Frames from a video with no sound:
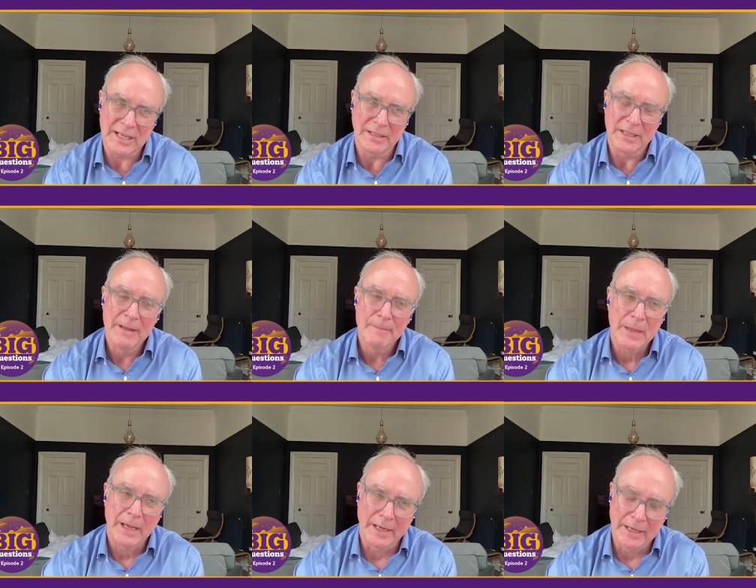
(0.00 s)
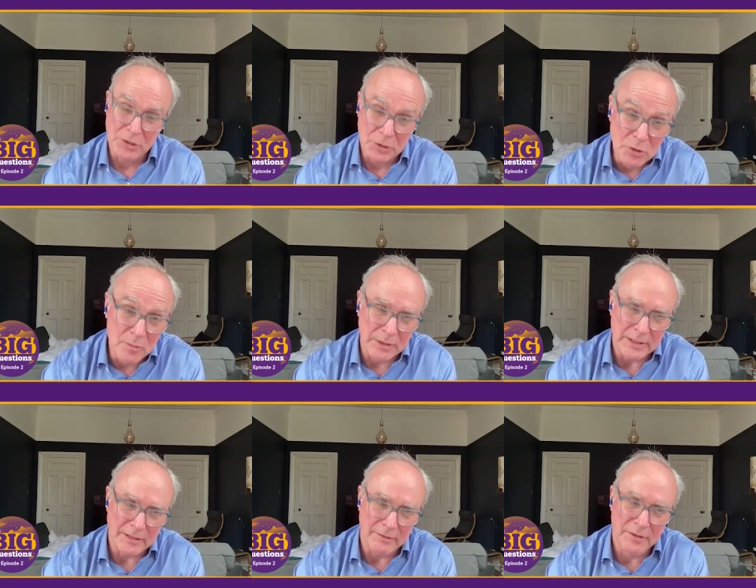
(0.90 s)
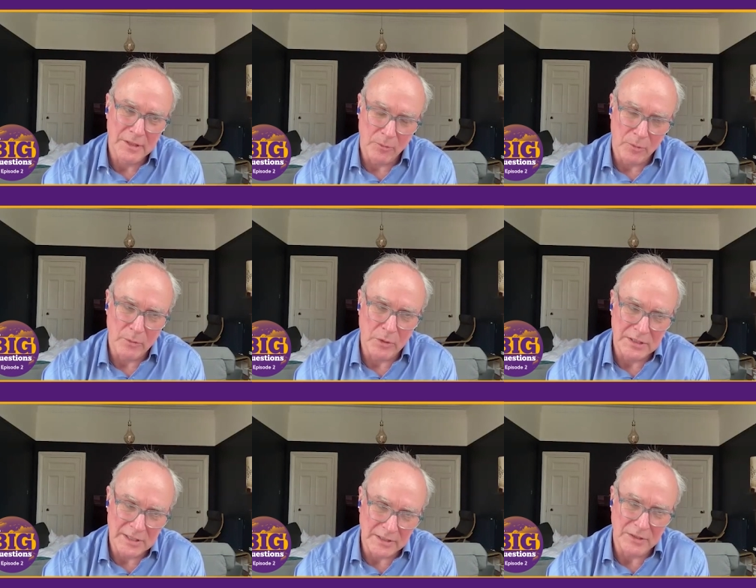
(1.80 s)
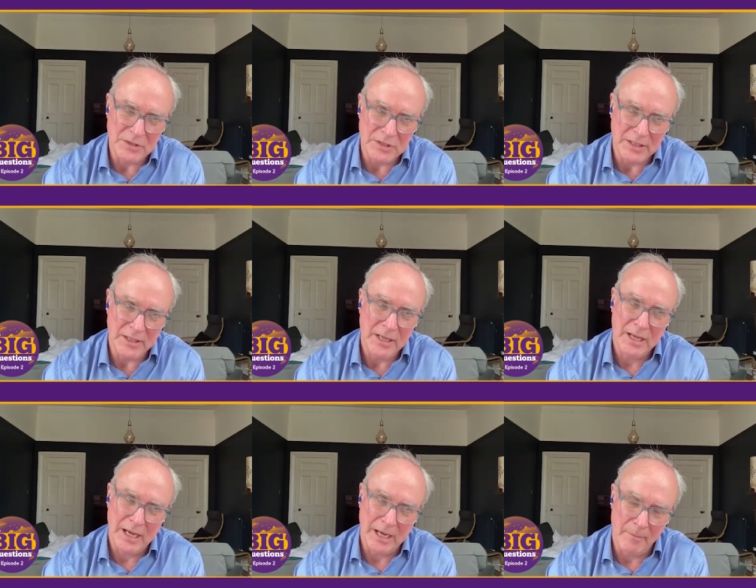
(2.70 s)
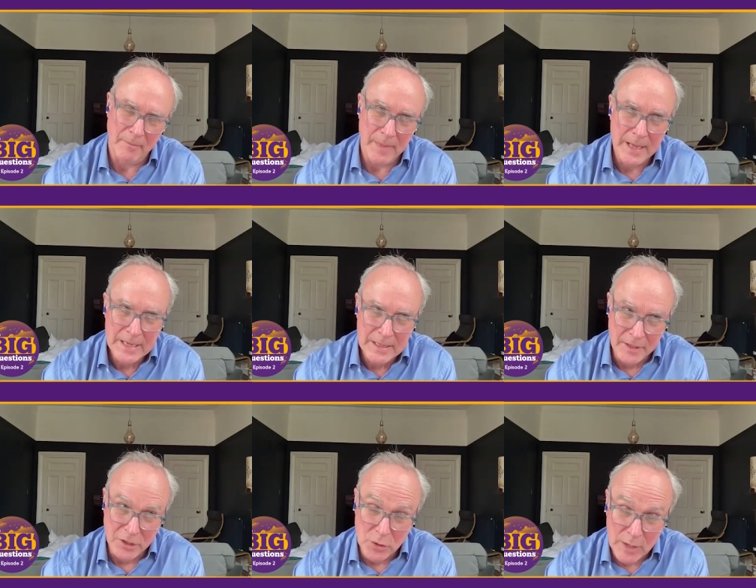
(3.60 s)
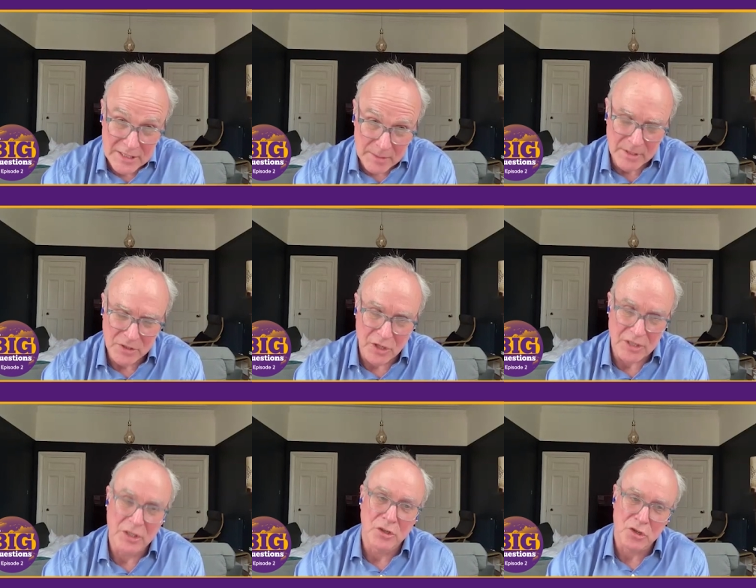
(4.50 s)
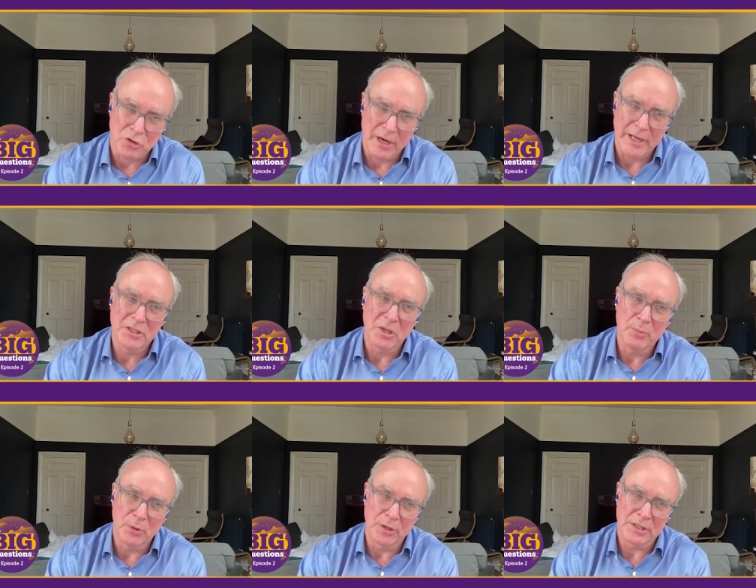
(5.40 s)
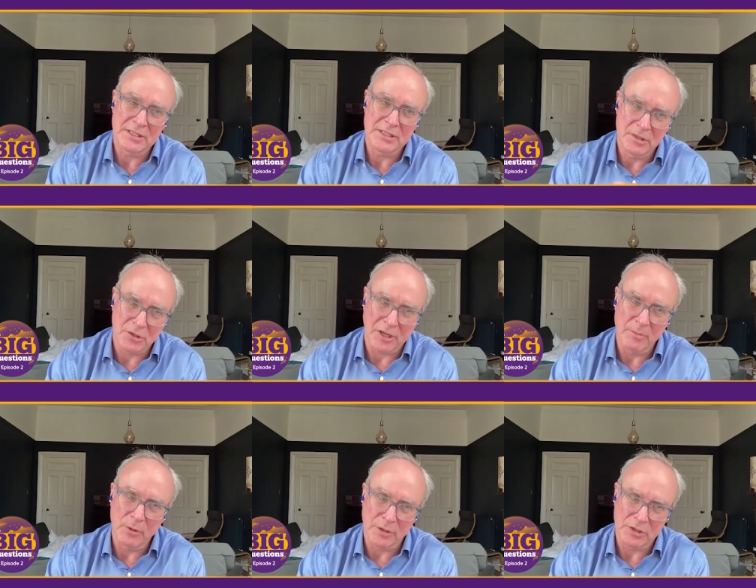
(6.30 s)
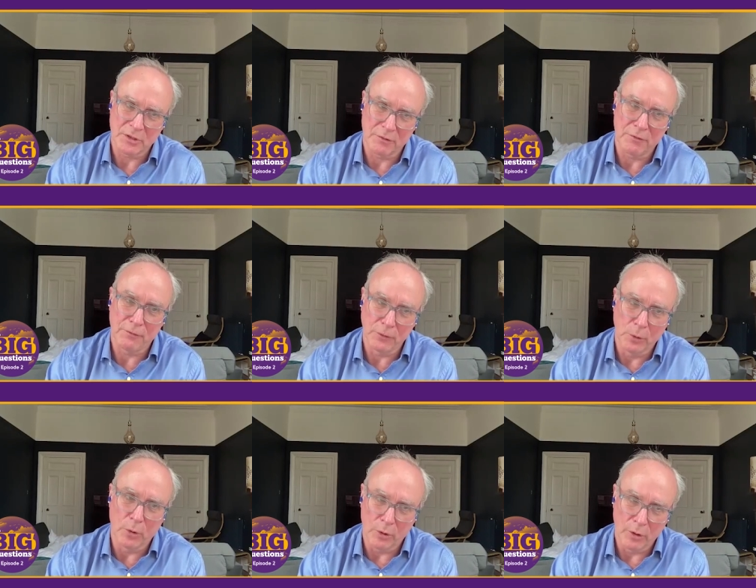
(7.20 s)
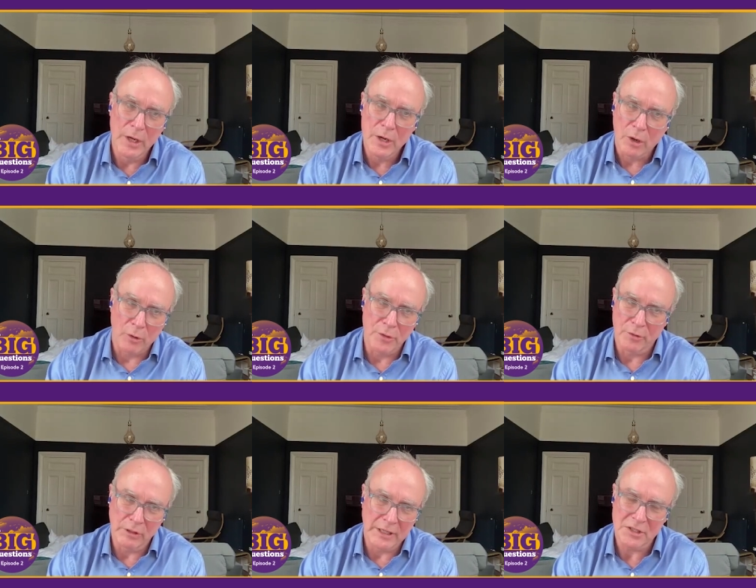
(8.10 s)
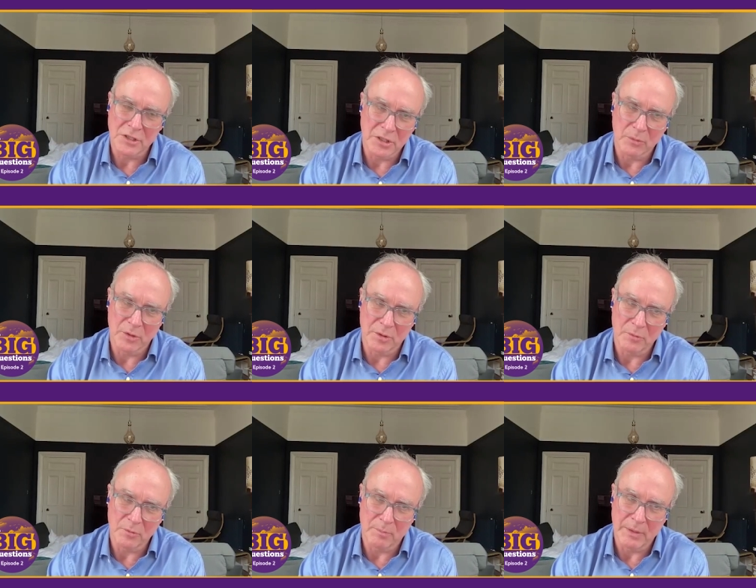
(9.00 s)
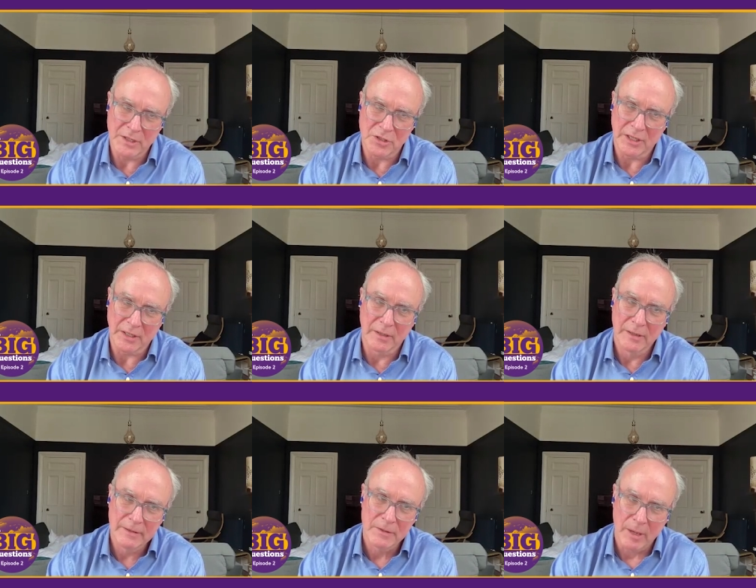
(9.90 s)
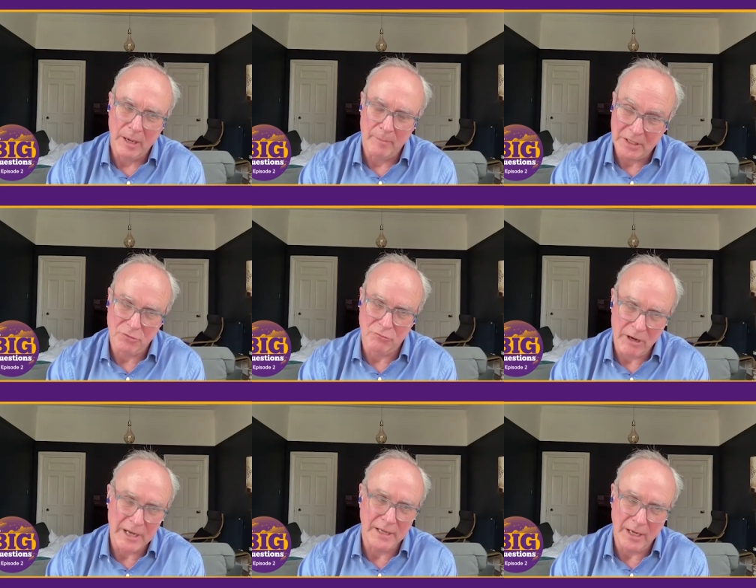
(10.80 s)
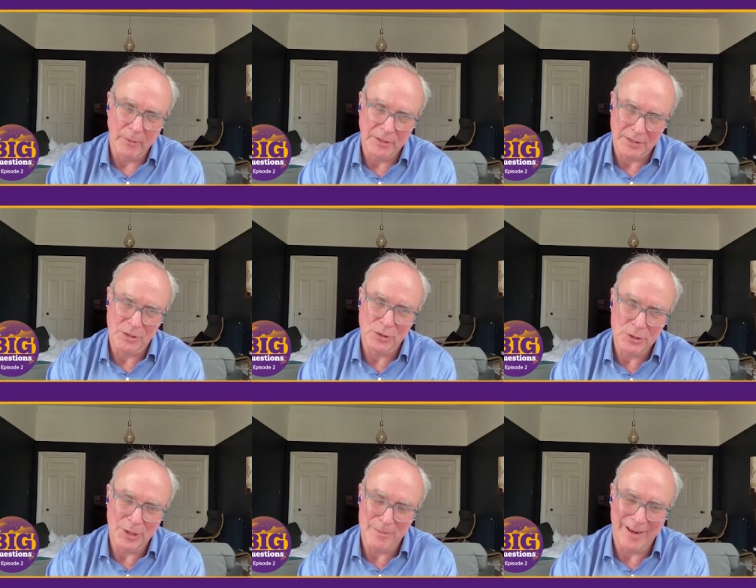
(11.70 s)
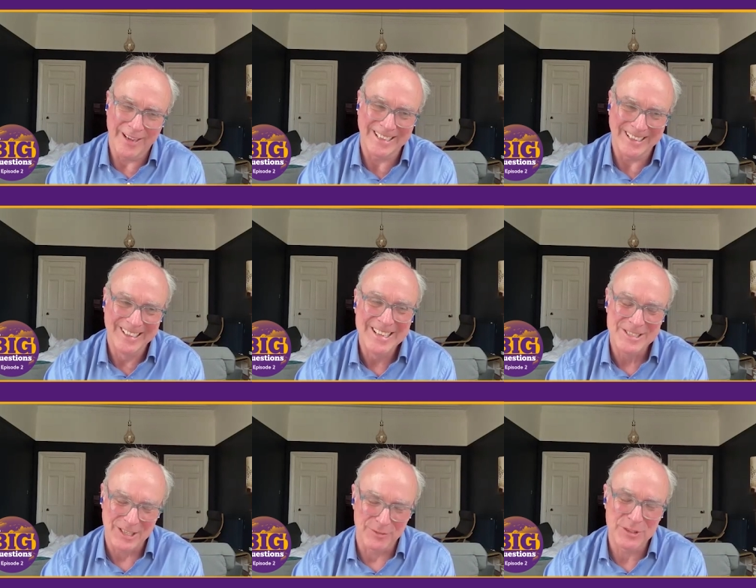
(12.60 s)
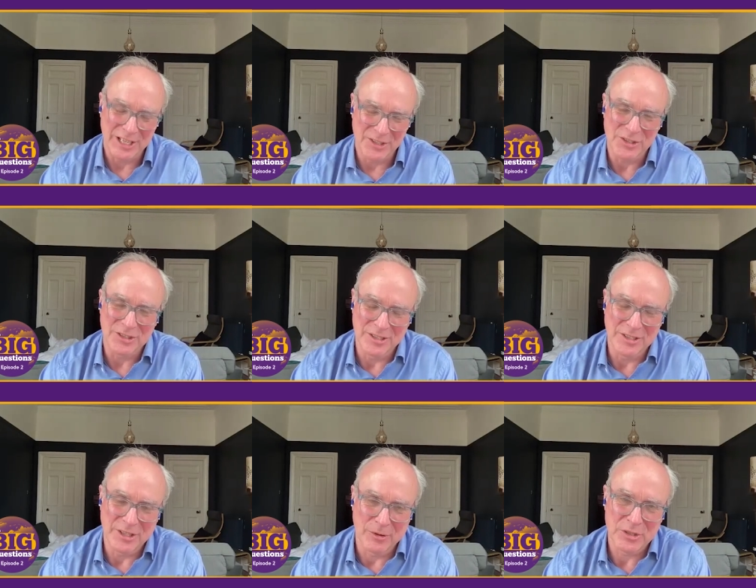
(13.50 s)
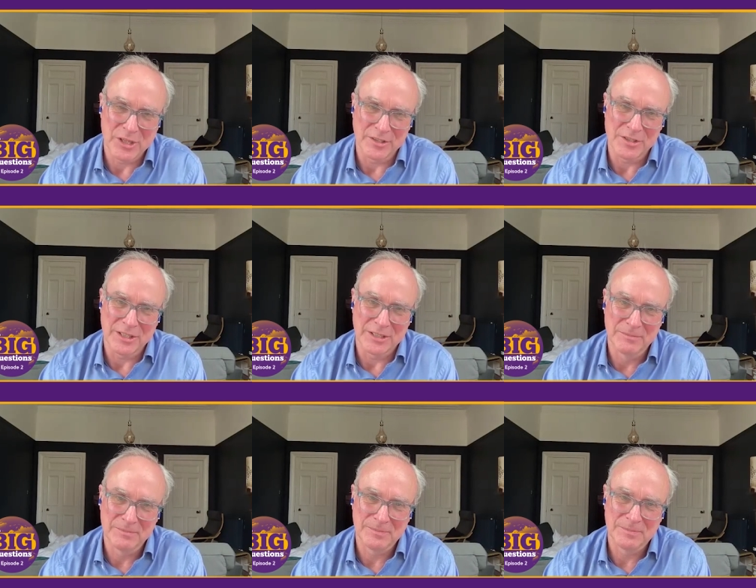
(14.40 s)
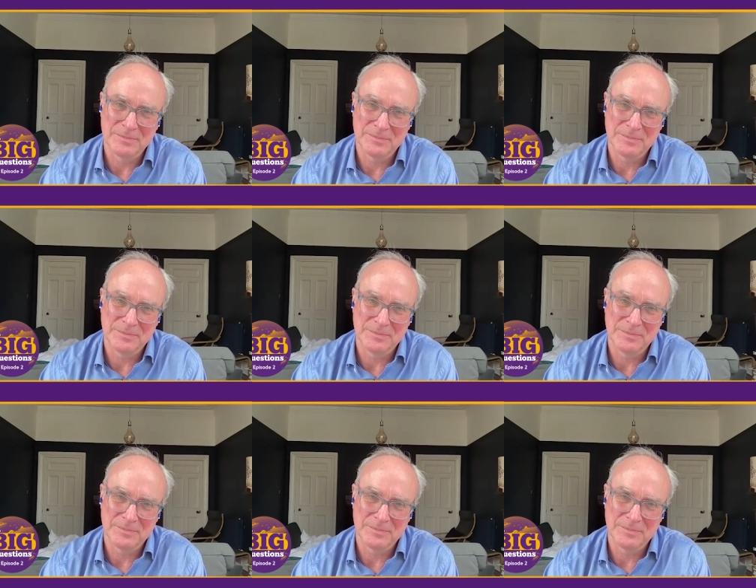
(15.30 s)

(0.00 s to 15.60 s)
sustained. And I do believe that we will continue to see um, the U.S. administration trying to put a trying to put a sort of floor on the relationship with with Beijing, um, because right now it doesn't suit America to have tensions in the South China Sea.